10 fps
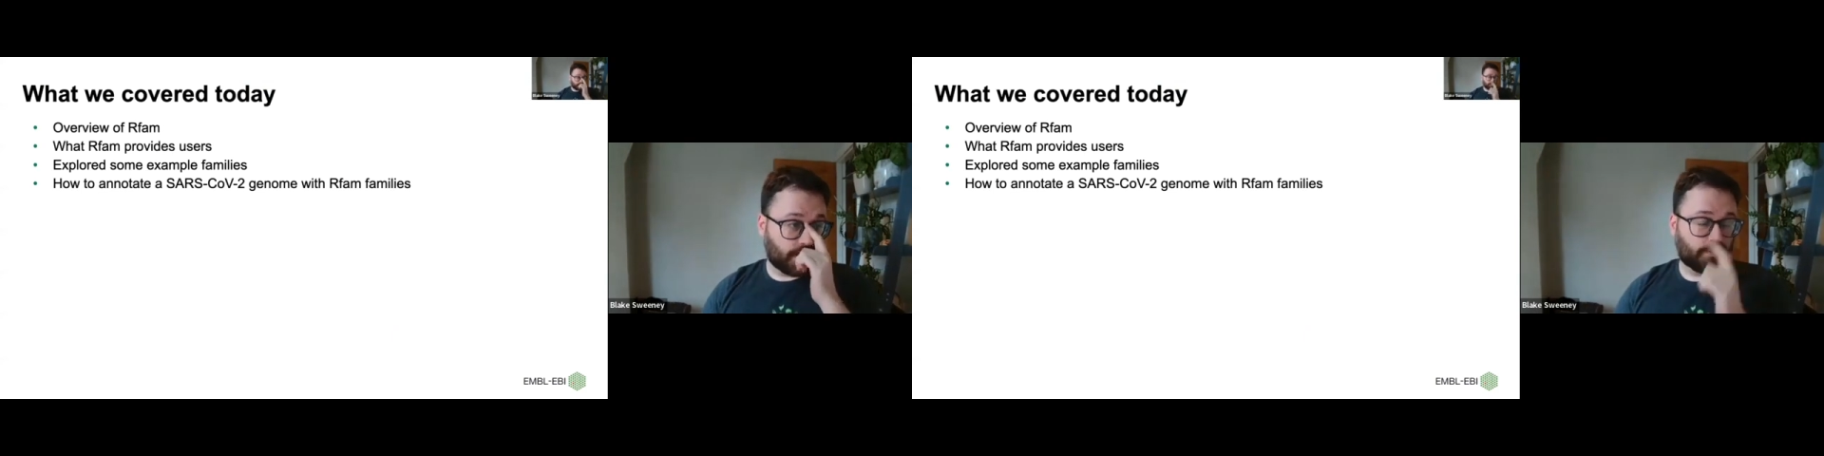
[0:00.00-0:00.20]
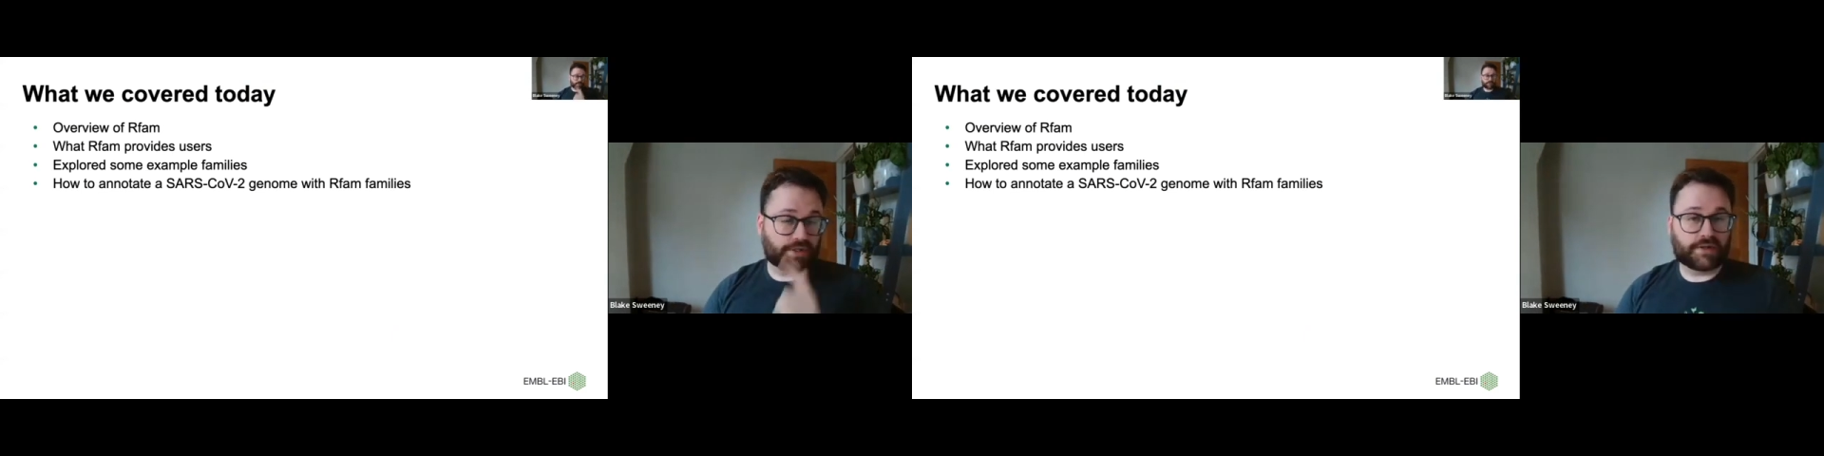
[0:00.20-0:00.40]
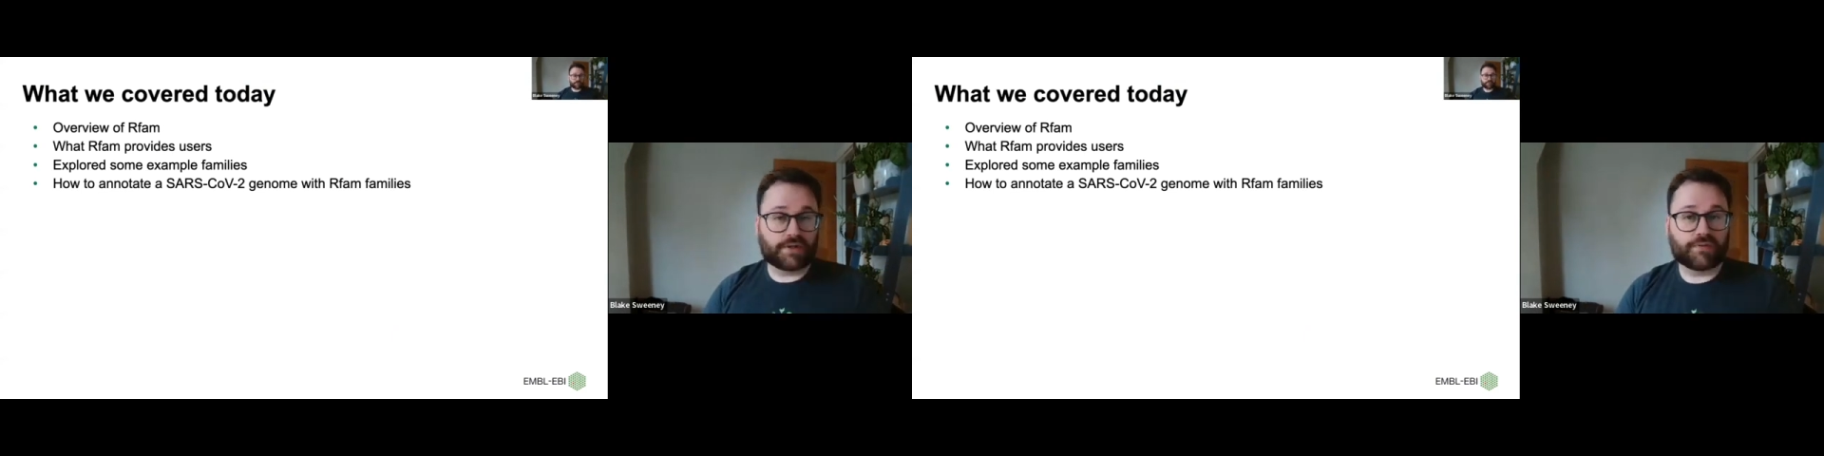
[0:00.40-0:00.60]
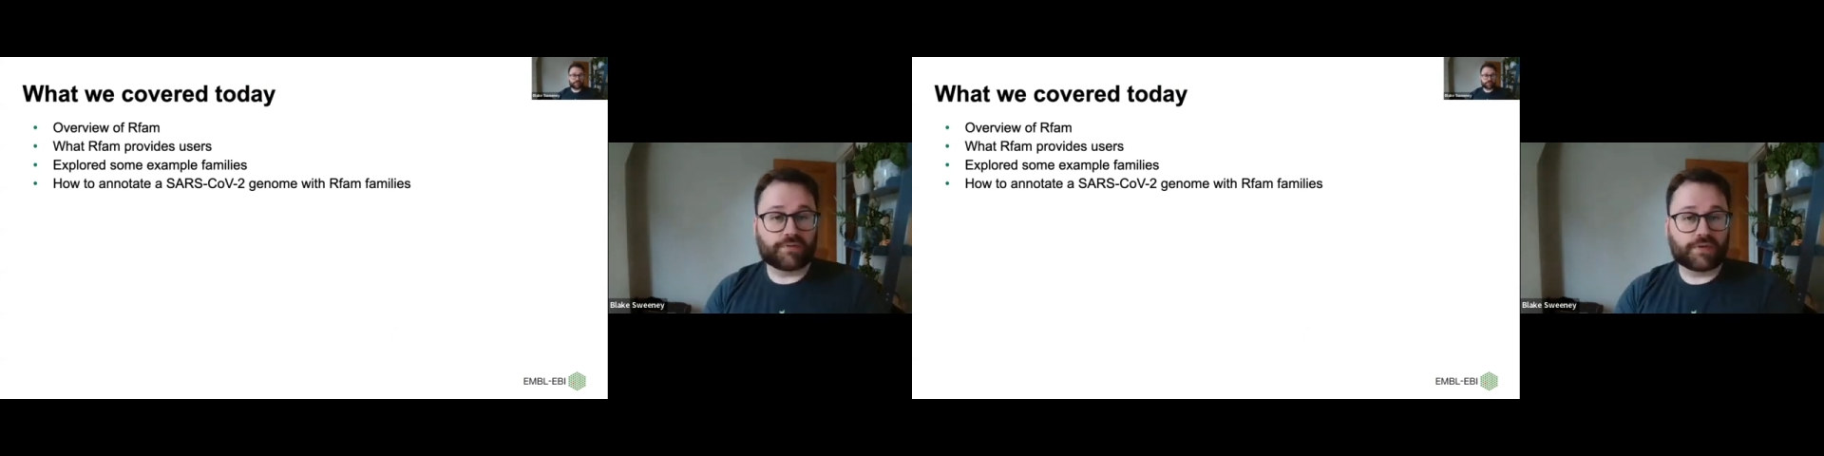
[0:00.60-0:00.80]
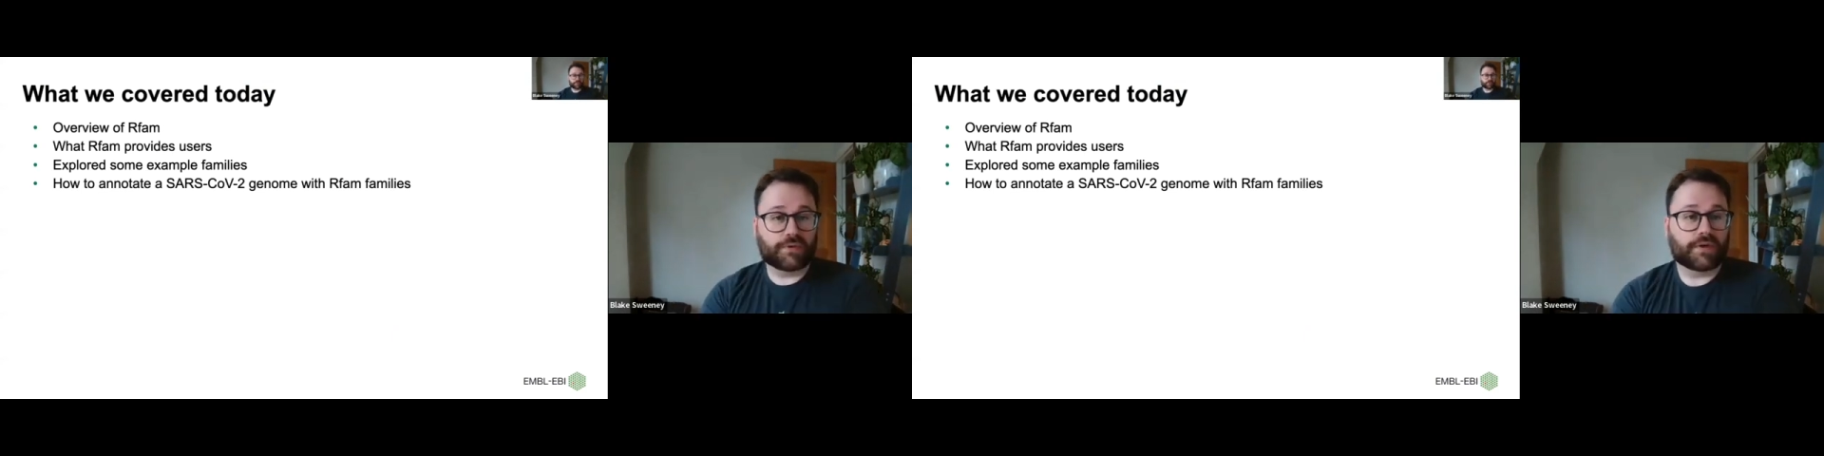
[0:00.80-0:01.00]
we did an
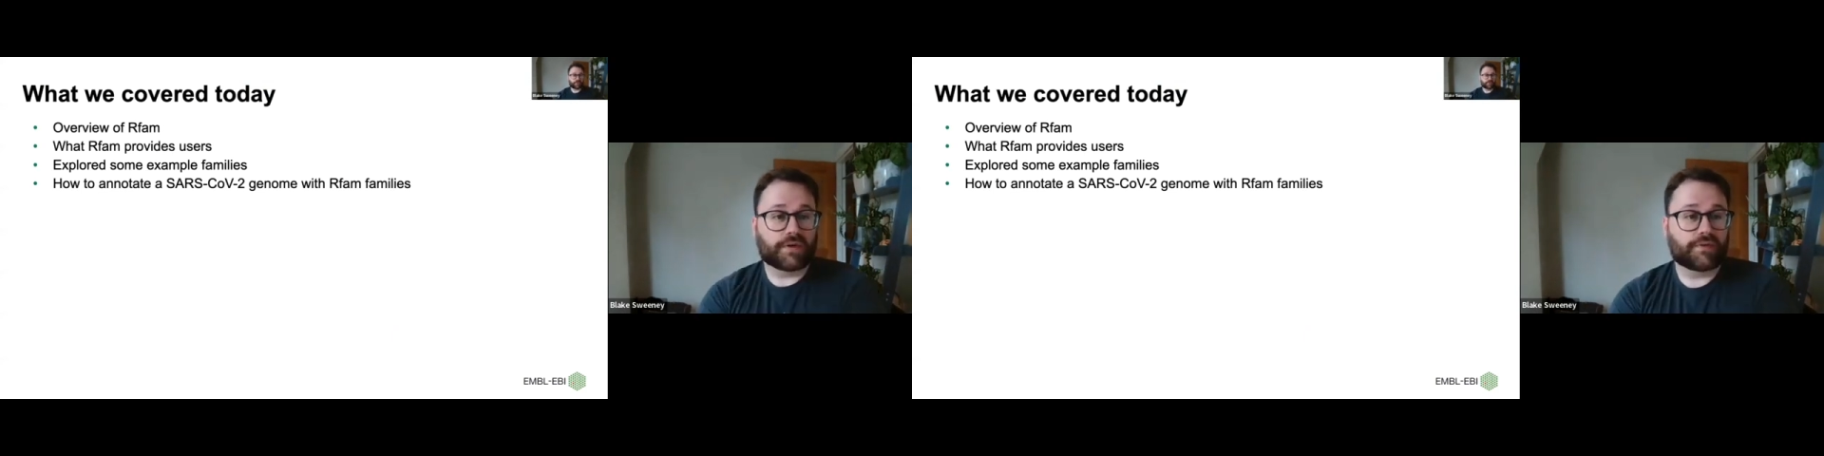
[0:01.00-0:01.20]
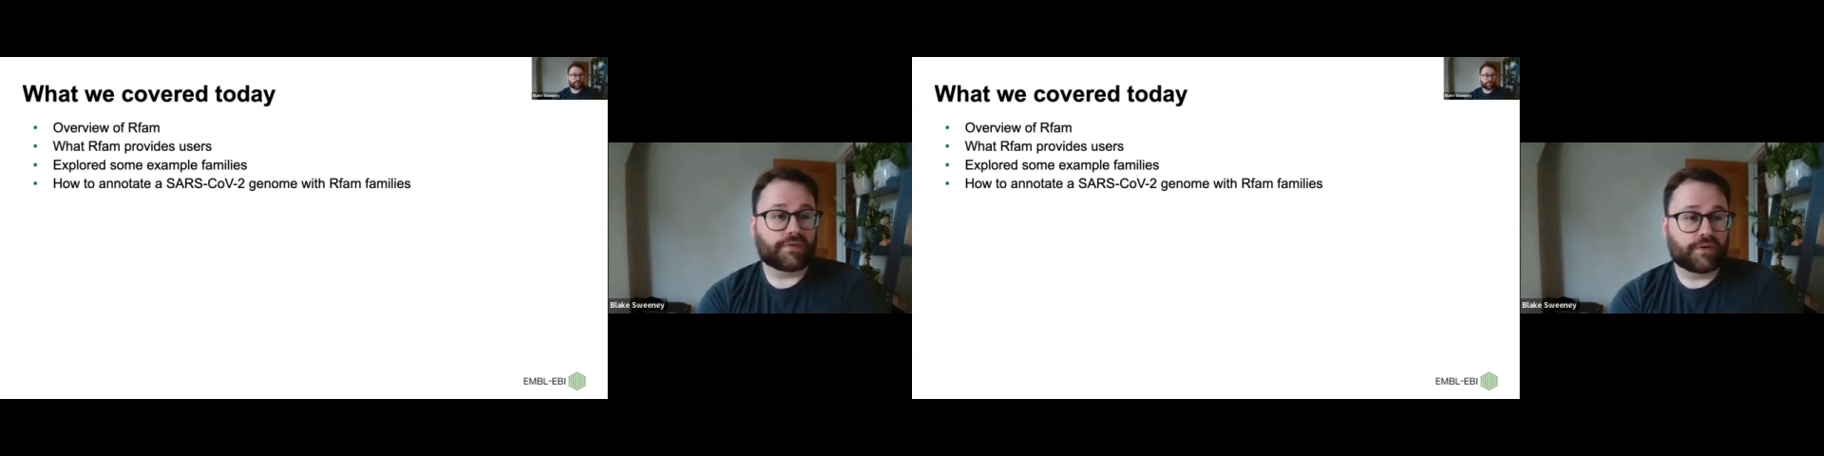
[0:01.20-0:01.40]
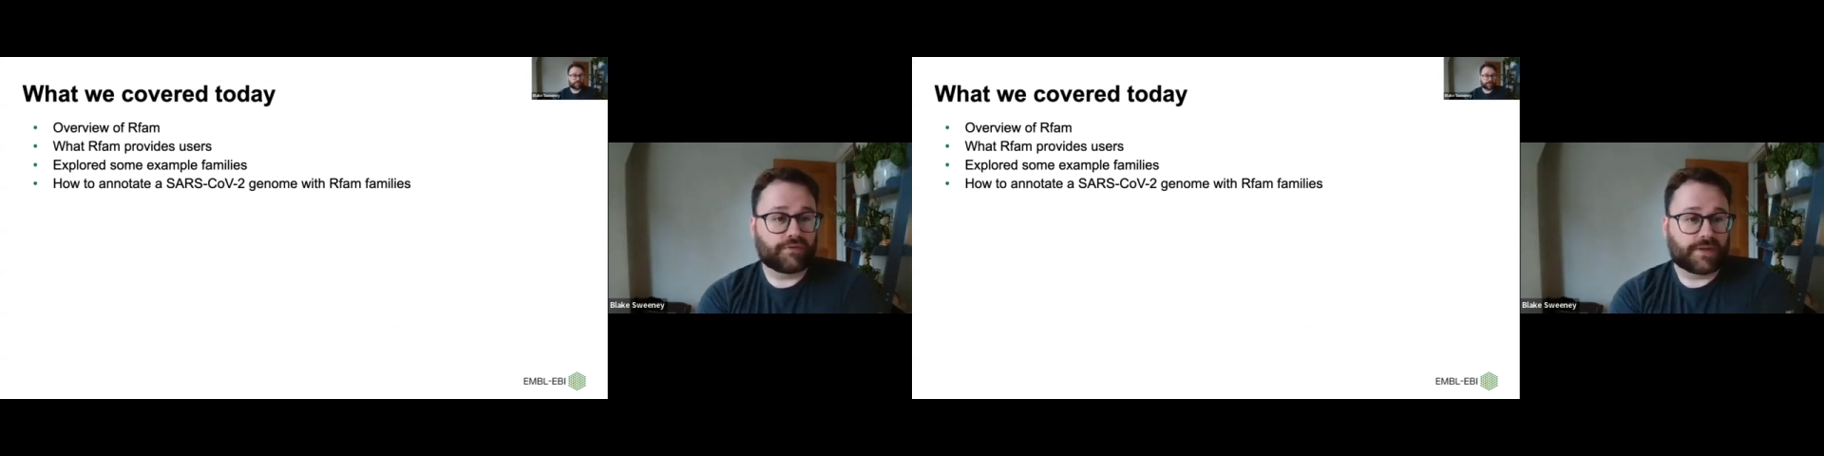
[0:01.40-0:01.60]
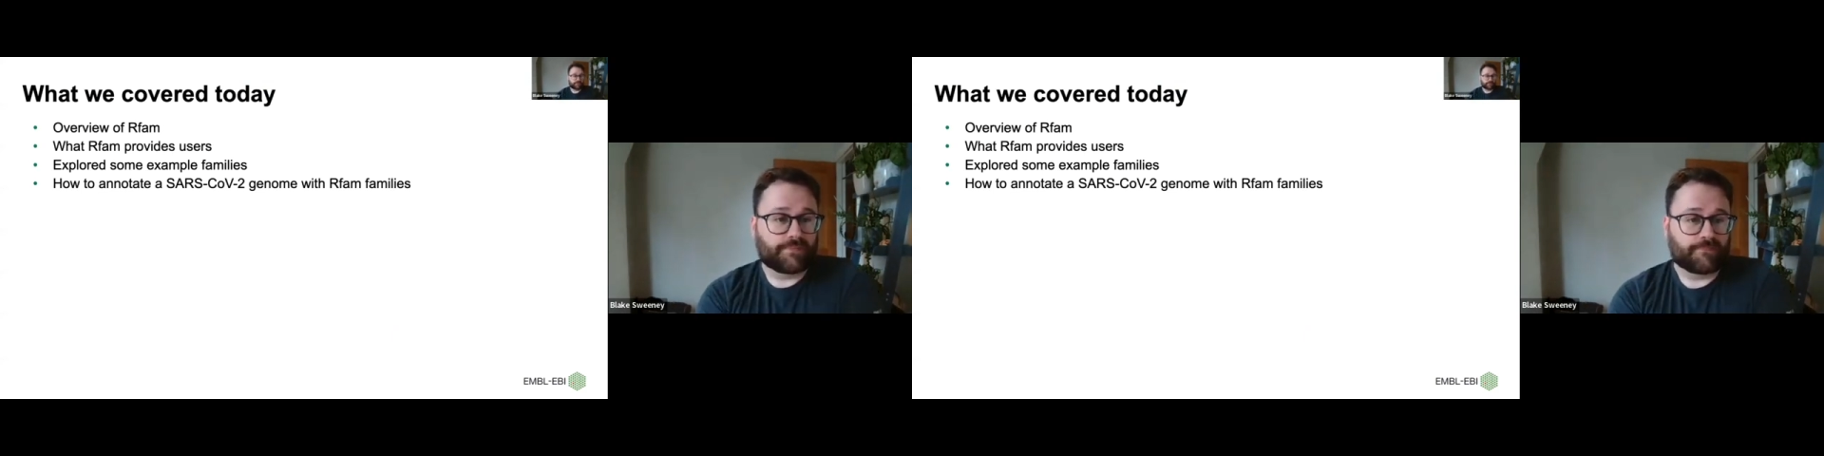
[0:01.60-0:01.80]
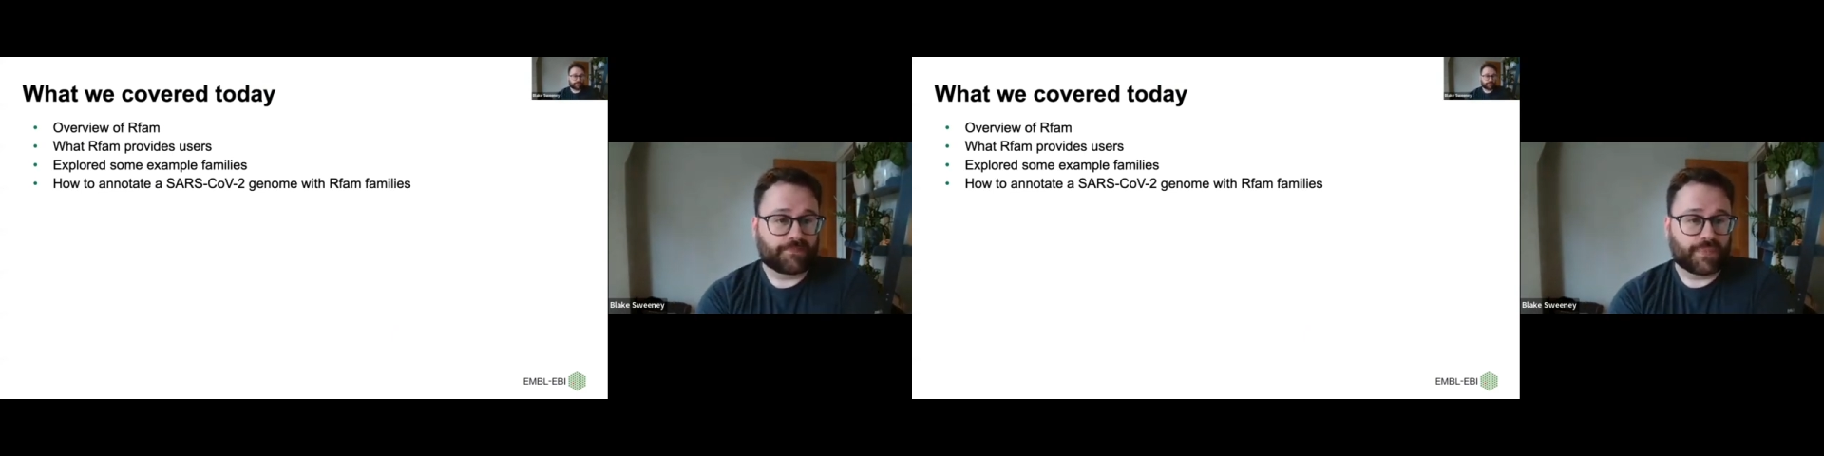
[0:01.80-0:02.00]
overview of Rfam.